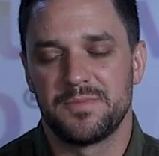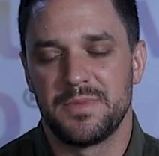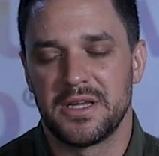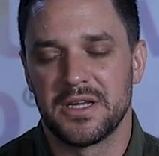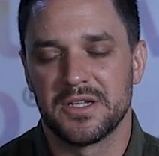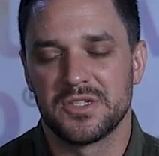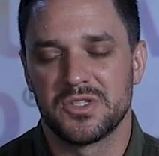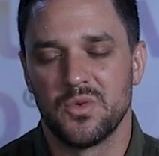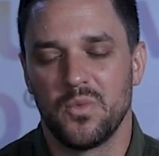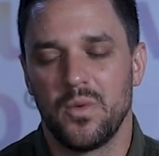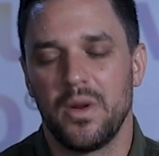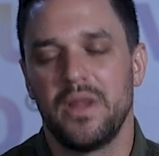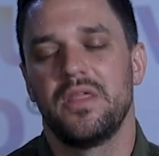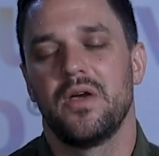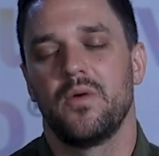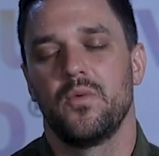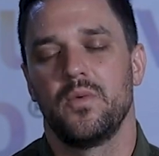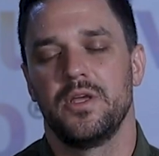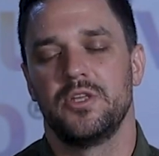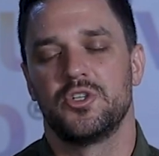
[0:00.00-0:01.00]
because of the way
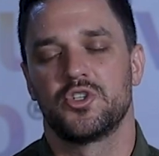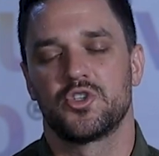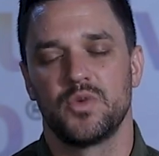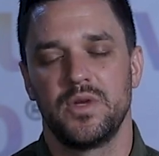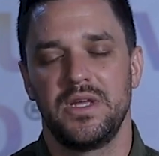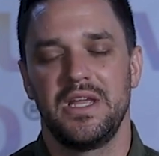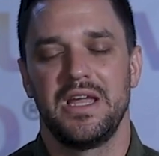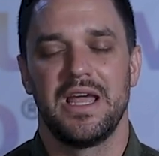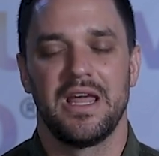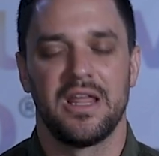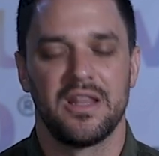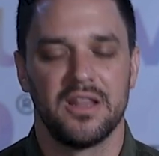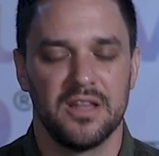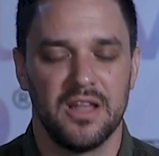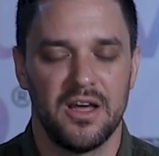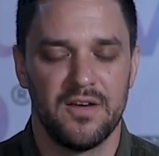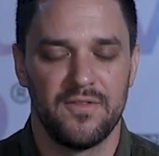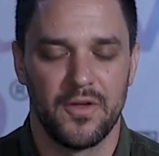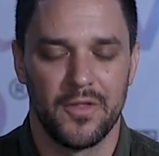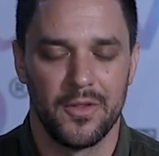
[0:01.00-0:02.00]
that we treat and
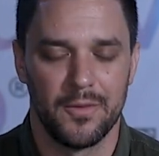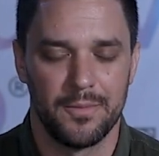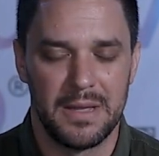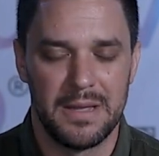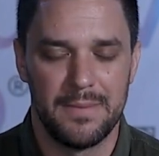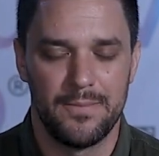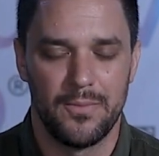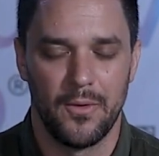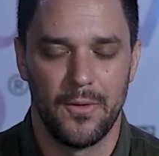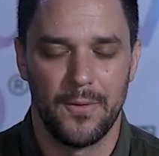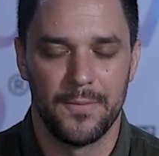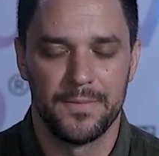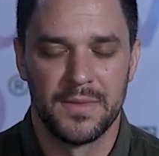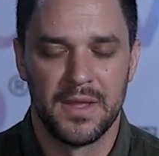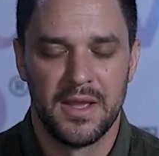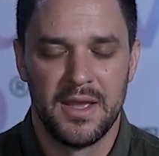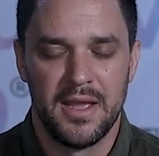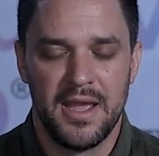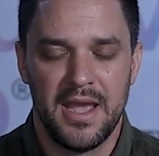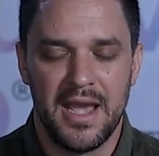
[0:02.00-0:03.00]
love other people.
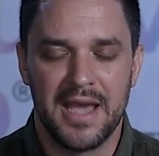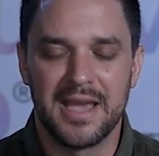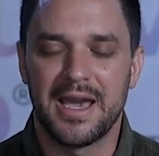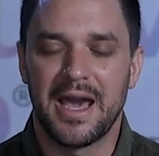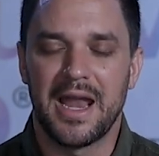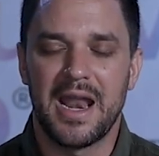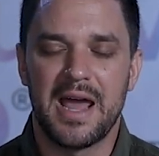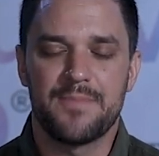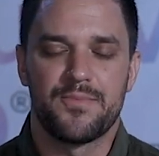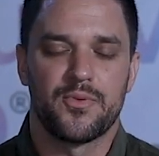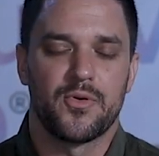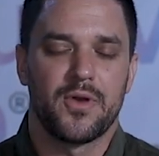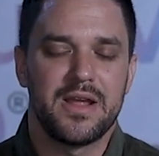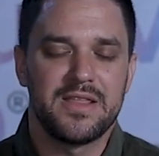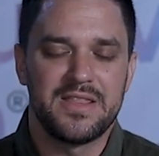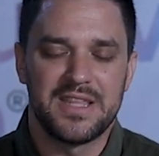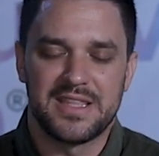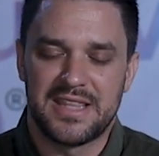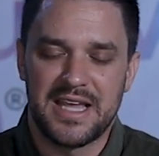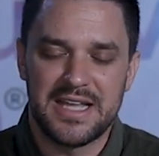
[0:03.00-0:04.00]
And God, I
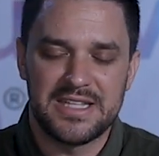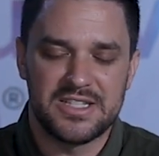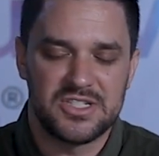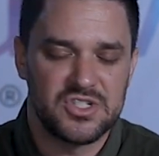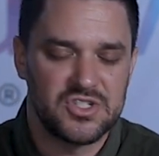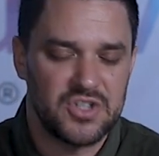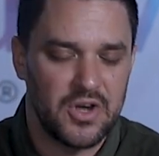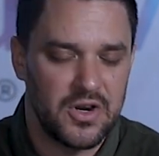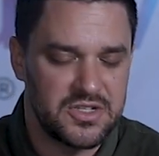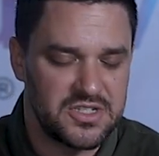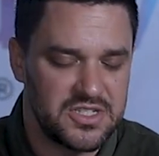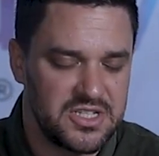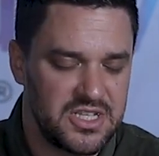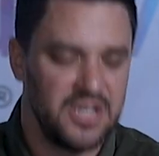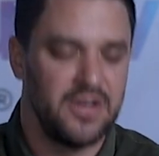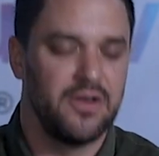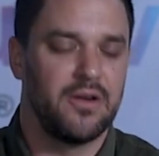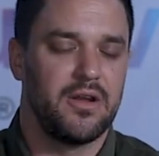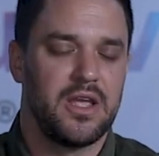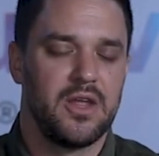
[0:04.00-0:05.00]
pray that that starts
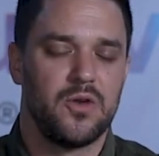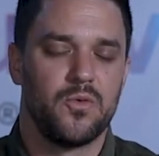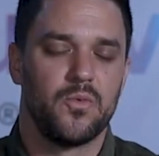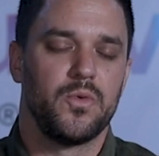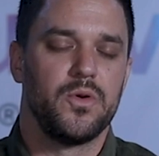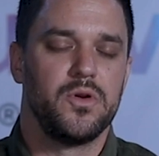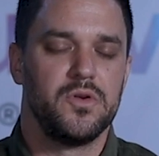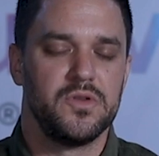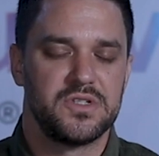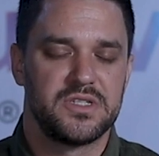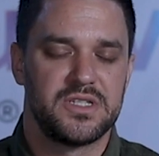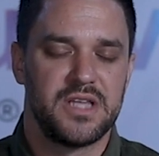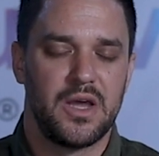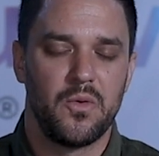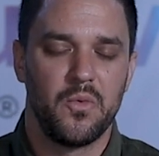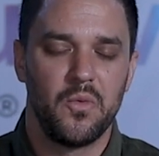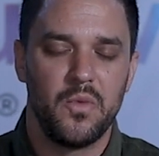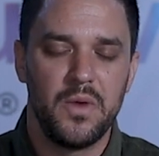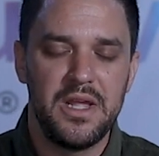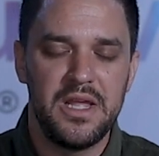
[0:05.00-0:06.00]
here in Roots,
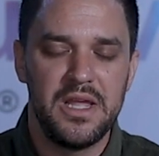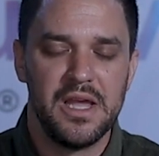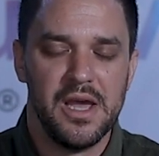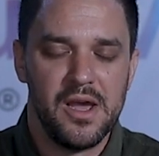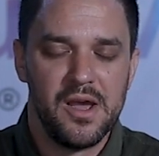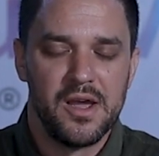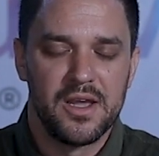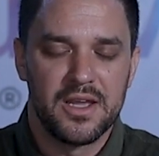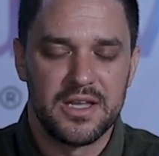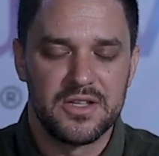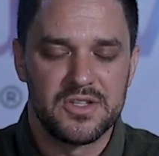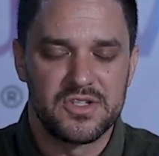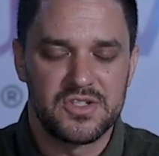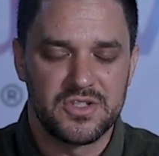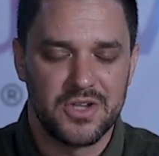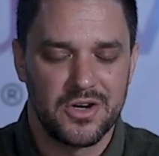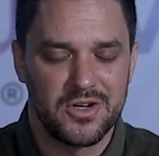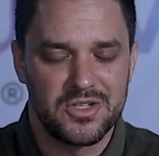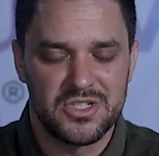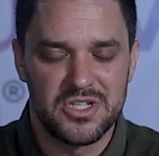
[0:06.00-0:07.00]
that we can
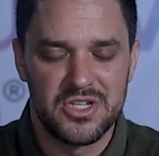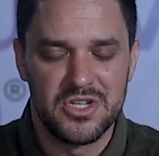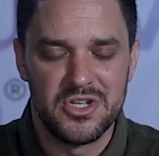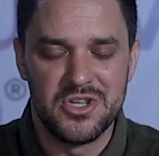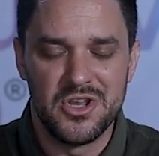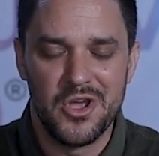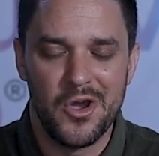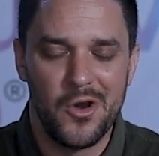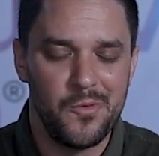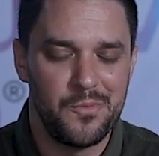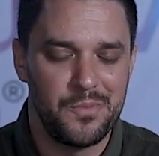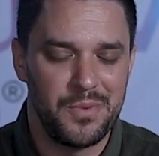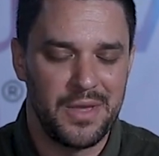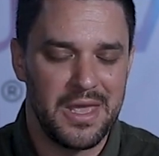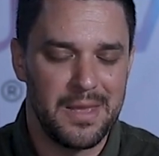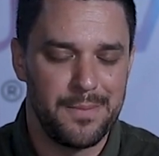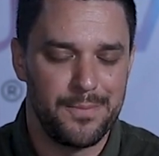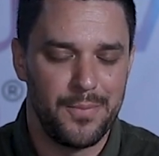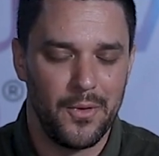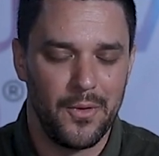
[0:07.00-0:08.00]
start to know
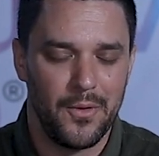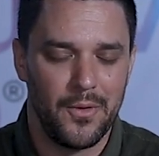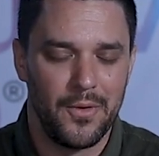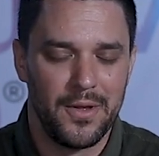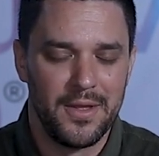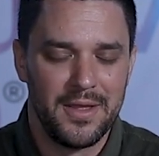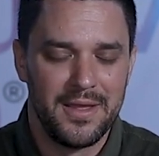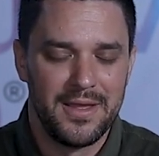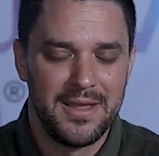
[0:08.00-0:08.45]
people